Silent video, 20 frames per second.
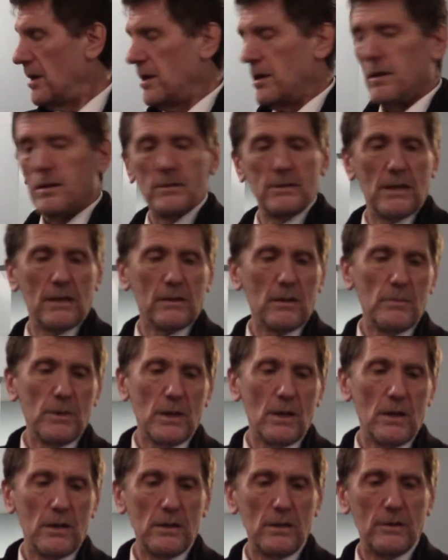Is that going to be
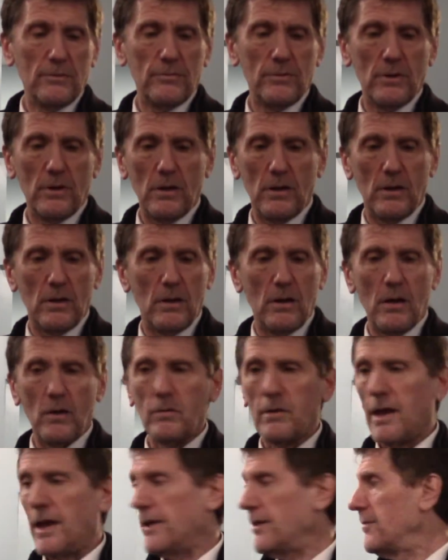high enough?
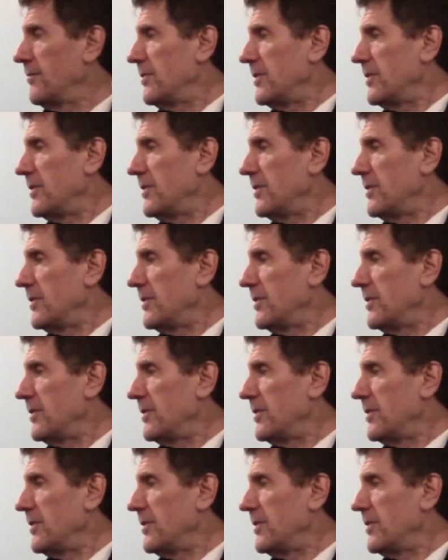Okay.